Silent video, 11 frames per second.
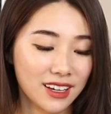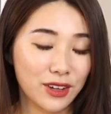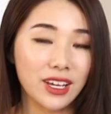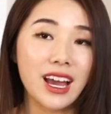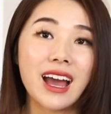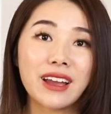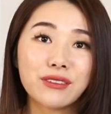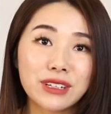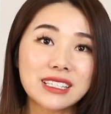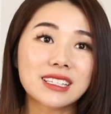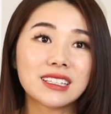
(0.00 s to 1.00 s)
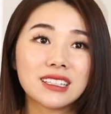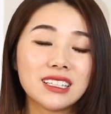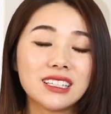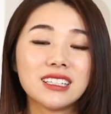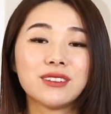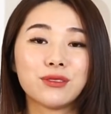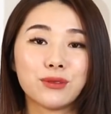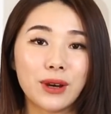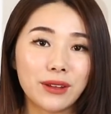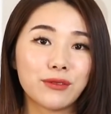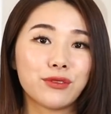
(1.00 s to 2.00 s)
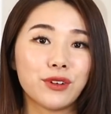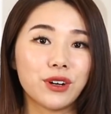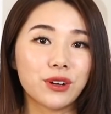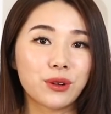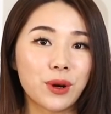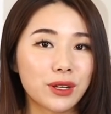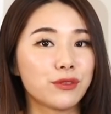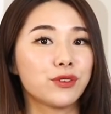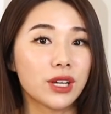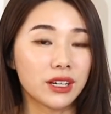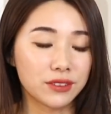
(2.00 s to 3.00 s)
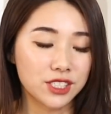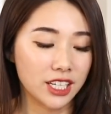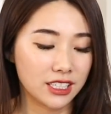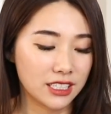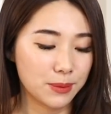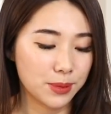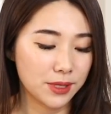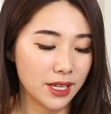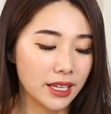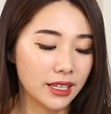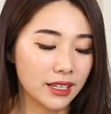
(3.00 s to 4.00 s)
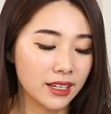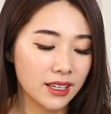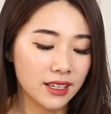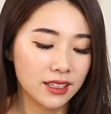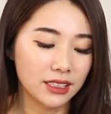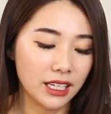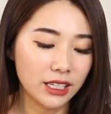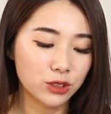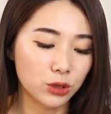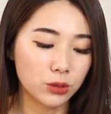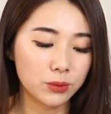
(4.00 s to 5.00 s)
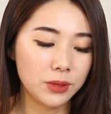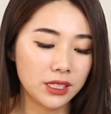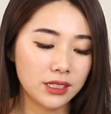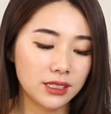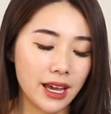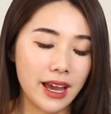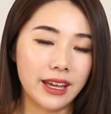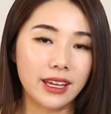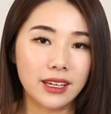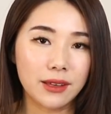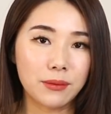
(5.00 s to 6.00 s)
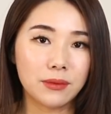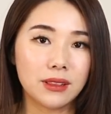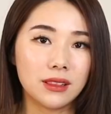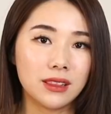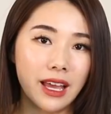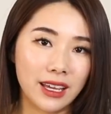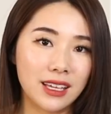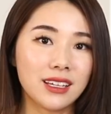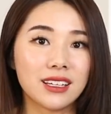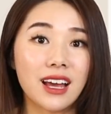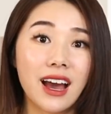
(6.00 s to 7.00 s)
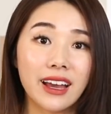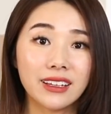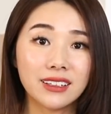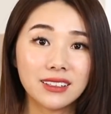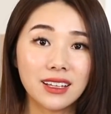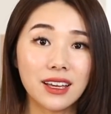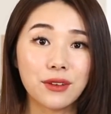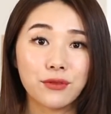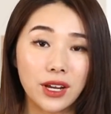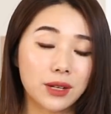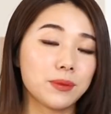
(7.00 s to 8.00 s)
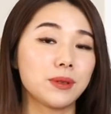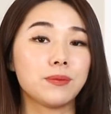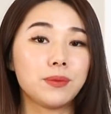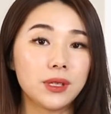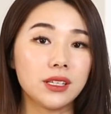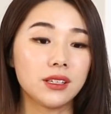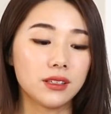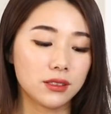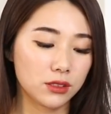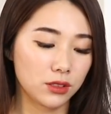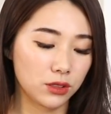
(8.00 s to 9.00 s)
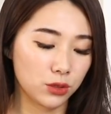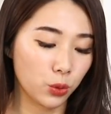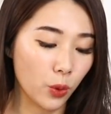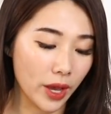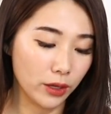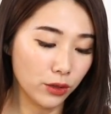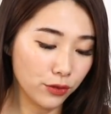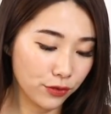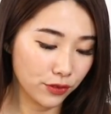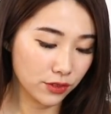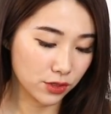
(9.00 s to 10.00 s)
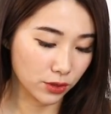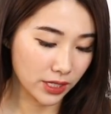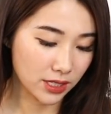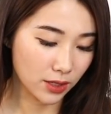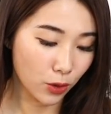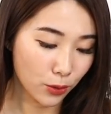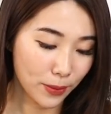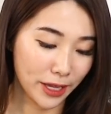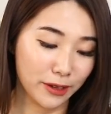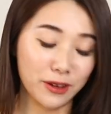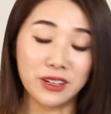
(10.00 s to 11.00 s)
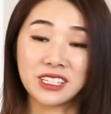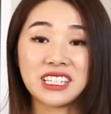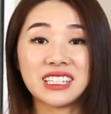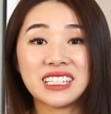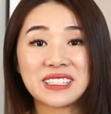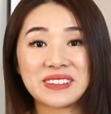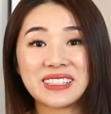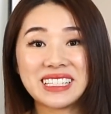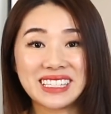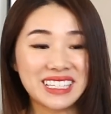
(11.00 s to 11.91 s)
Okay, I recently went for quite a few health checkups and they told me that I am lacking in iron and vitamin B12. So that's, oh my gosh, it literally